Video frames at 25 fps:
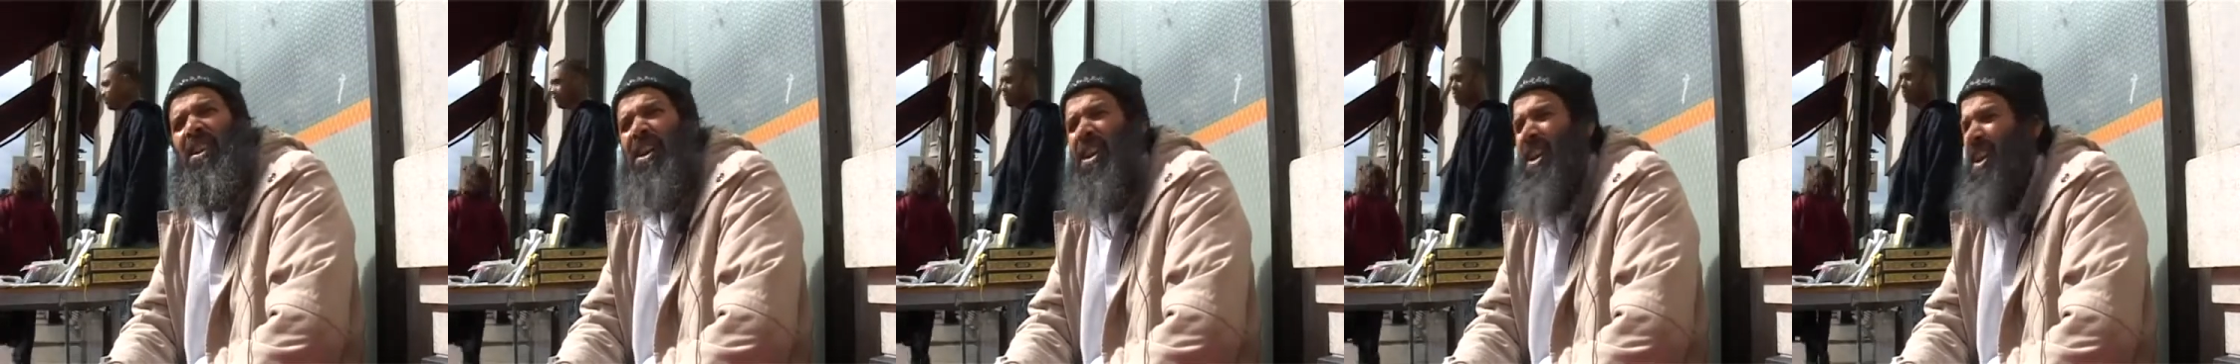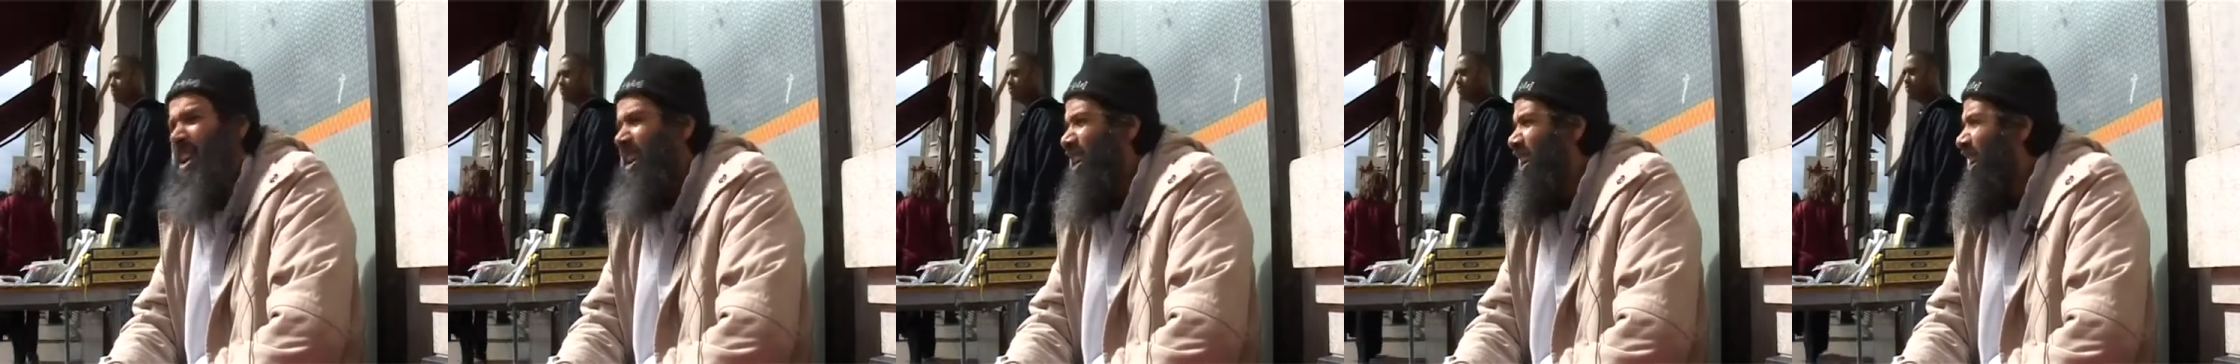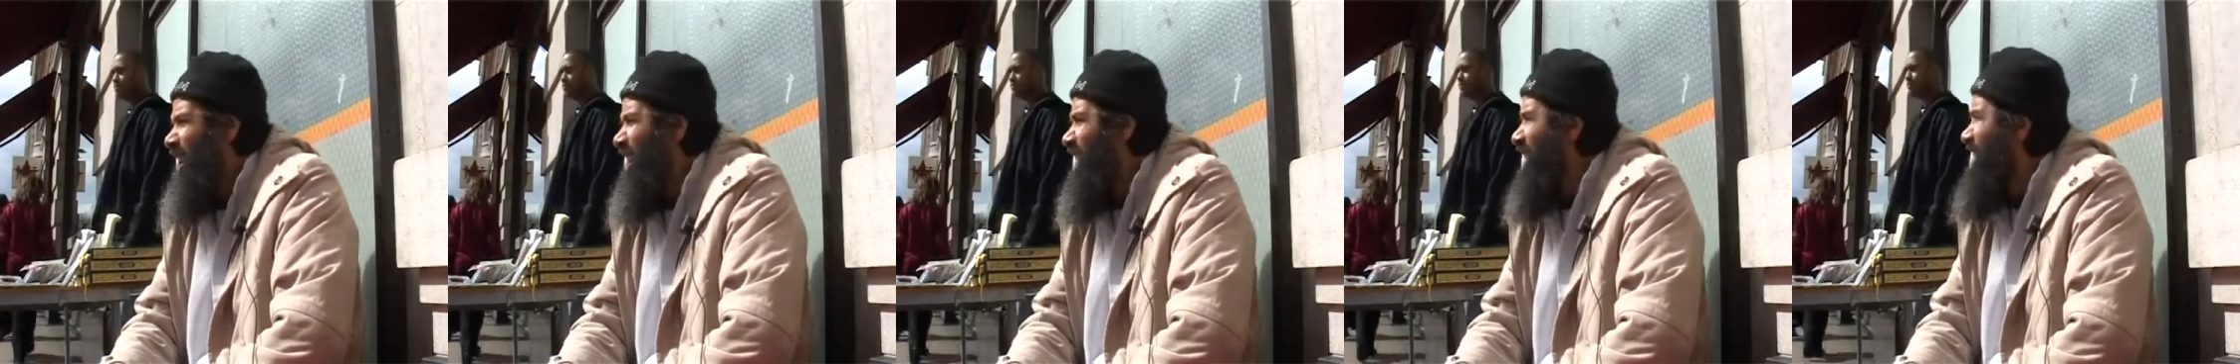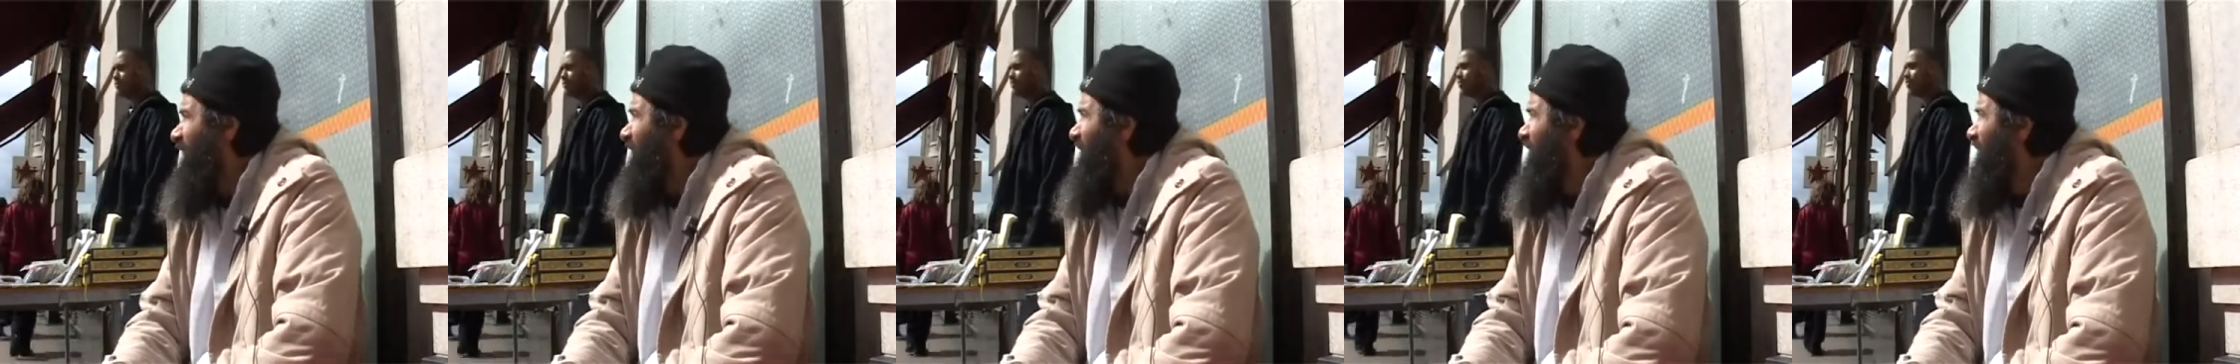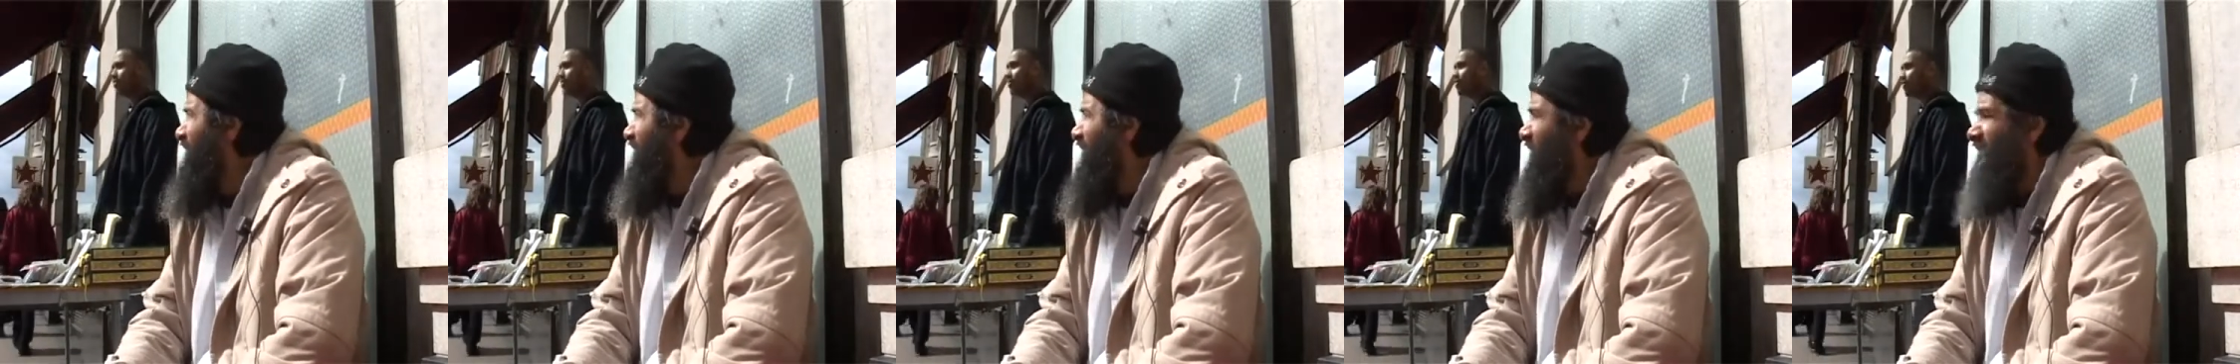And
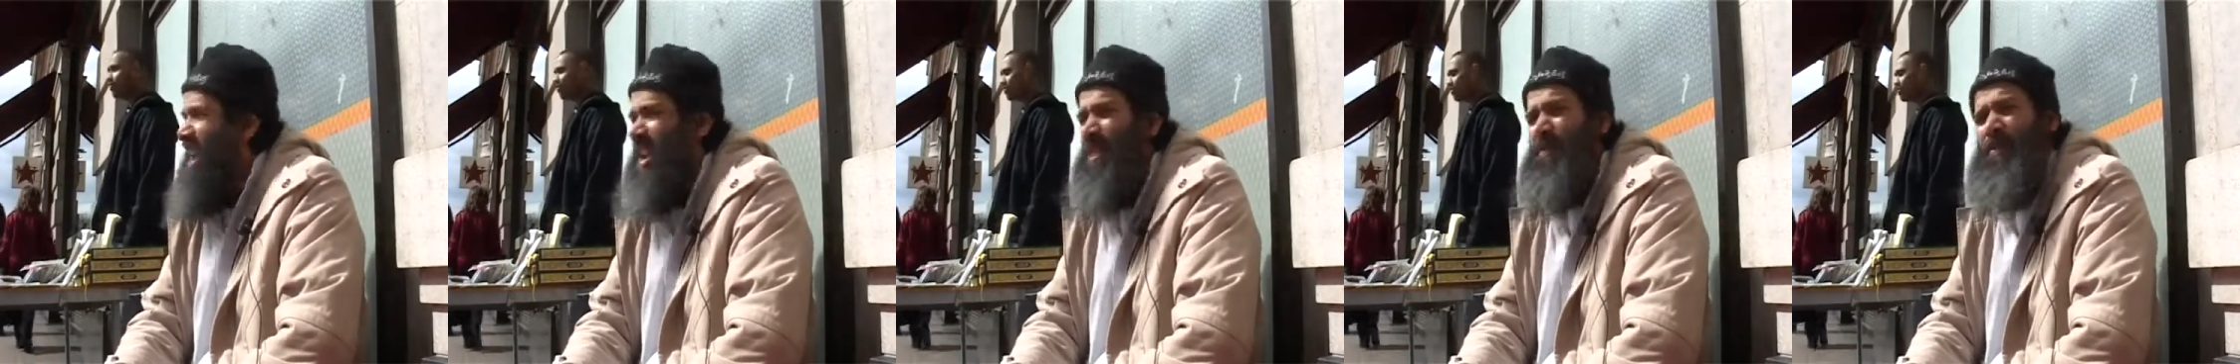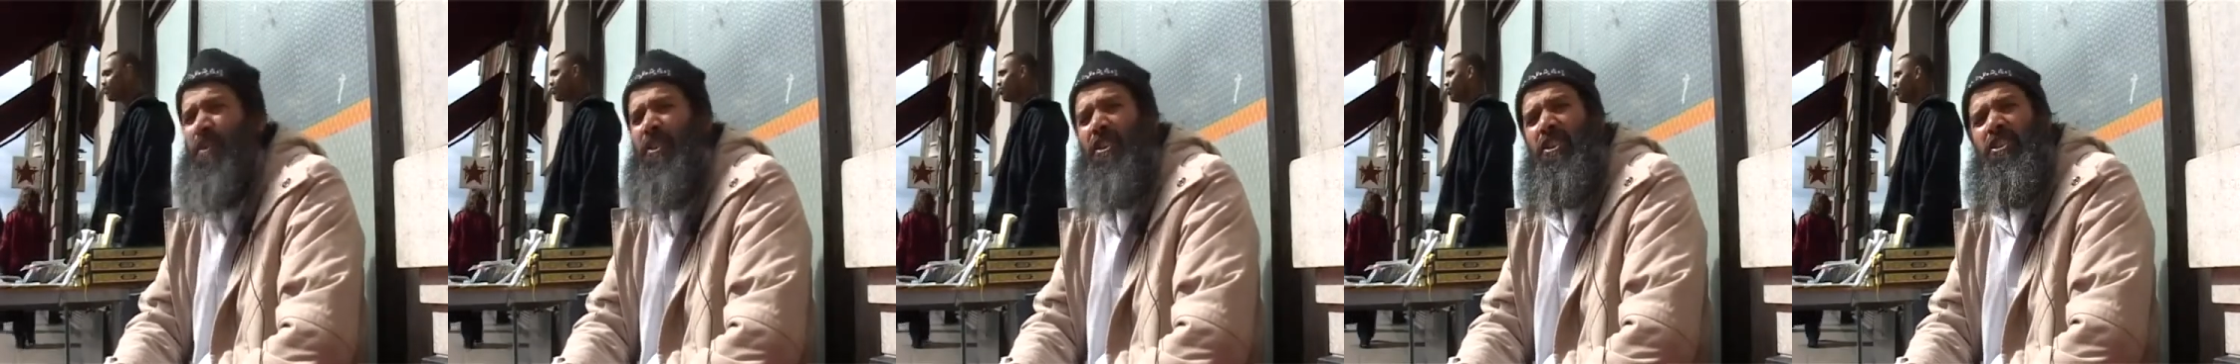if you'd